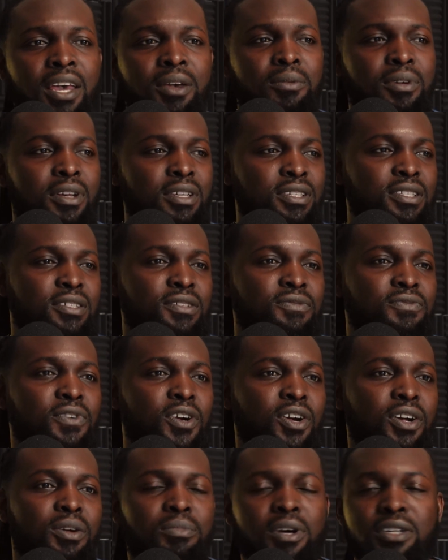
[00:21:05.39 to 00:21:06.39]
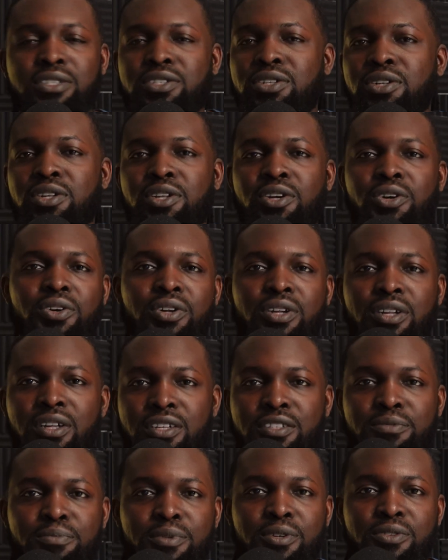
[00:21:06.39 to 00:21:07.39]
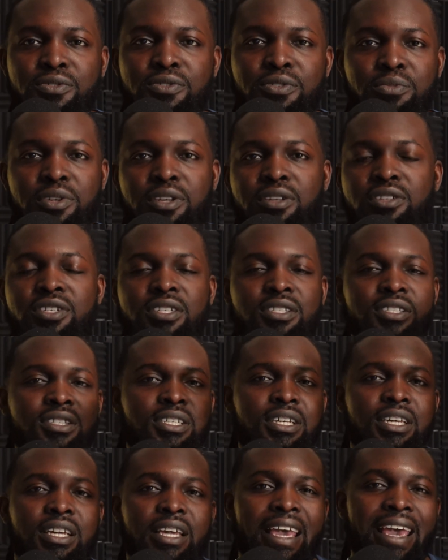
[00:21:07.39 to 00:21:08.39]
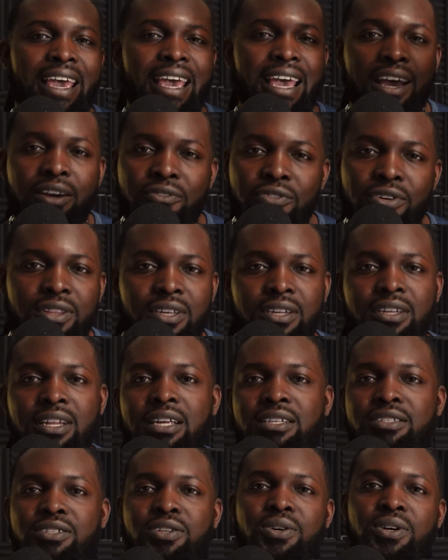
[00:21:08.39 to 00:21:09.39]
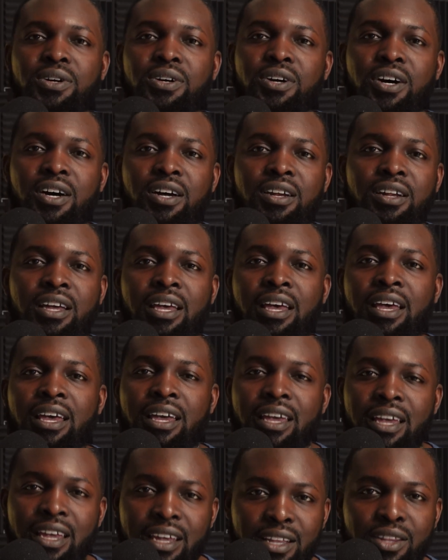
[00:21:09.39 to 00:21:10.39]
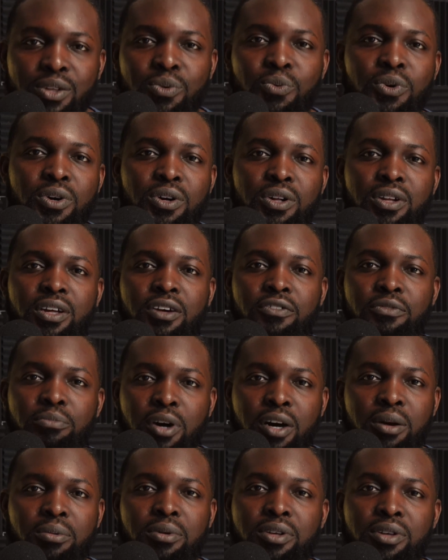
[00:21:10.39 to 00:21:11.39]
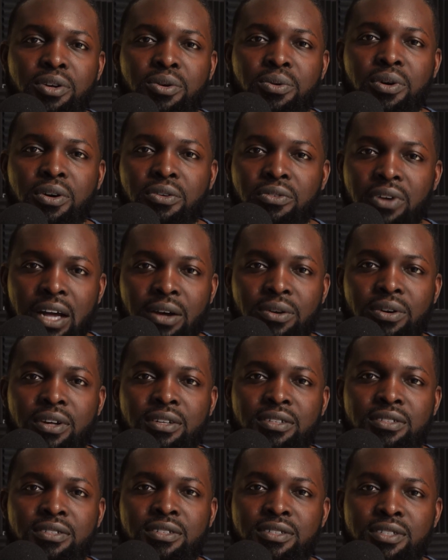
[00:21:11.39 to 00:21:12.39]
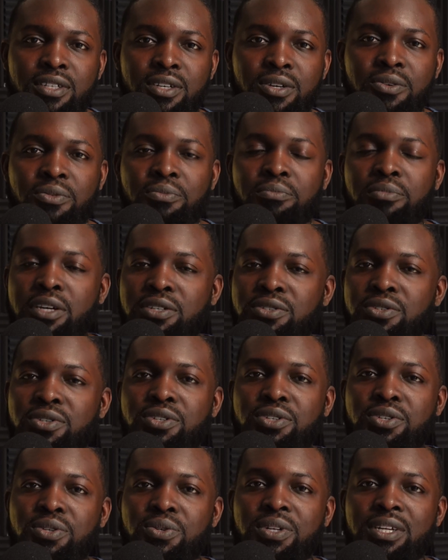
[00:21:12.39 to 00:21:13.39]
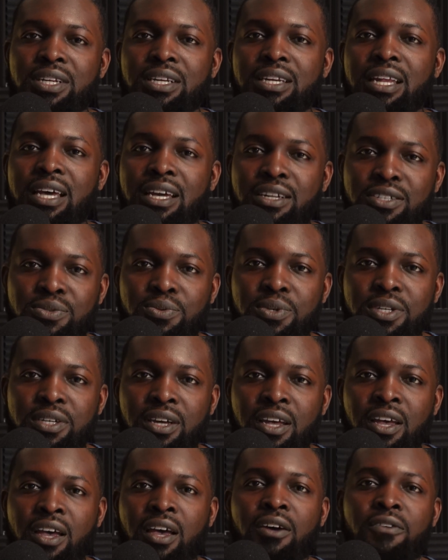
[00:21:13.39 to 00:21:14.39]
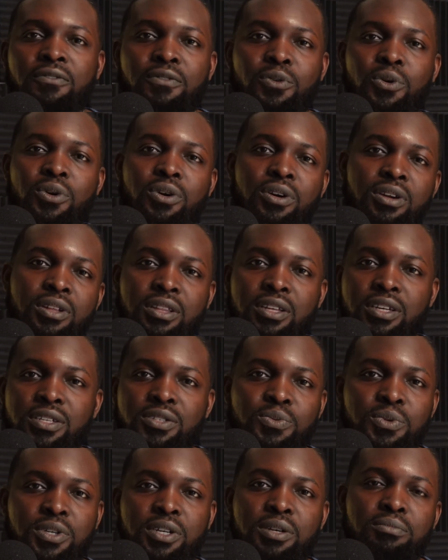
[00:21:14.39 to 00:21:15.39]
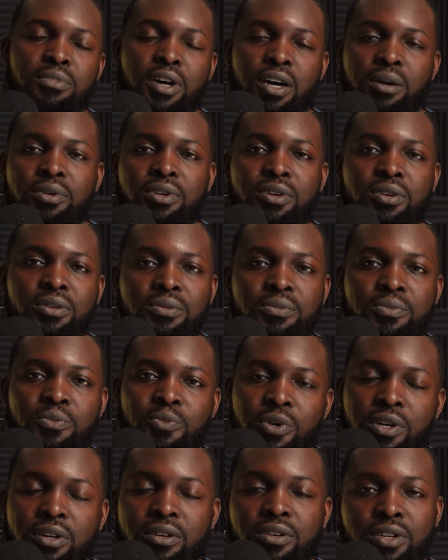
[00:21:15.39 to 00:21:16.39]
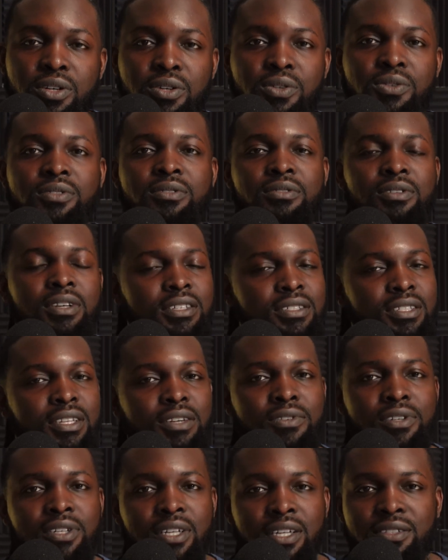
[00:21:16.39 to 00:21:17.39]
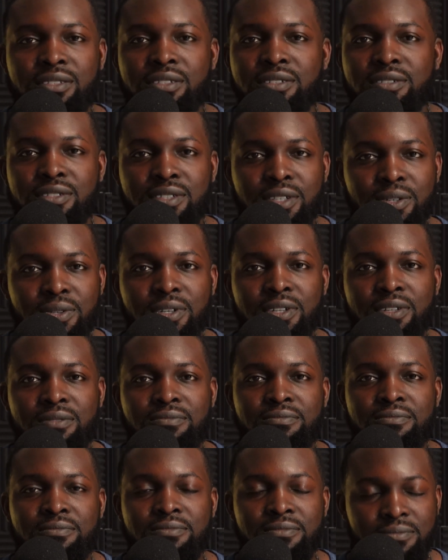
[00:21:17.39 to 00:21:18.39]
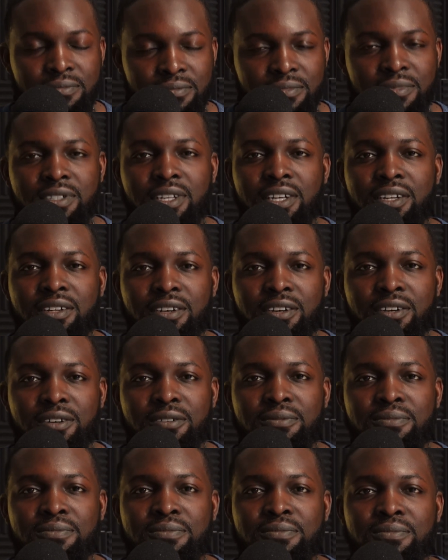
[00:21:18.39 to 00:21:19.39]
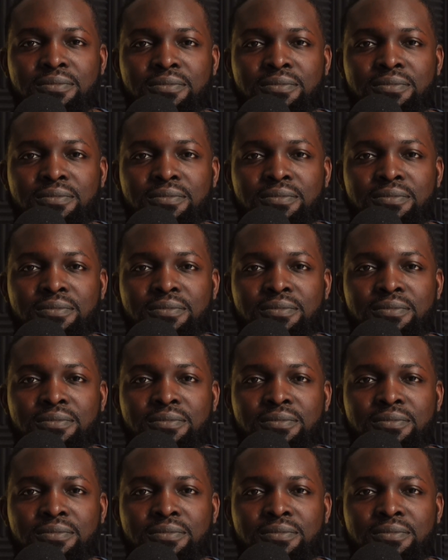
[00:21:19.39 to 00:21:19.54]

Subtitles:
because it's very much a learning experience for me, just seeing everything that's going on in the world of barbecue around us. So make sure to tune in next week for This Week in Barbecue, where news has never tasted so good. Take care.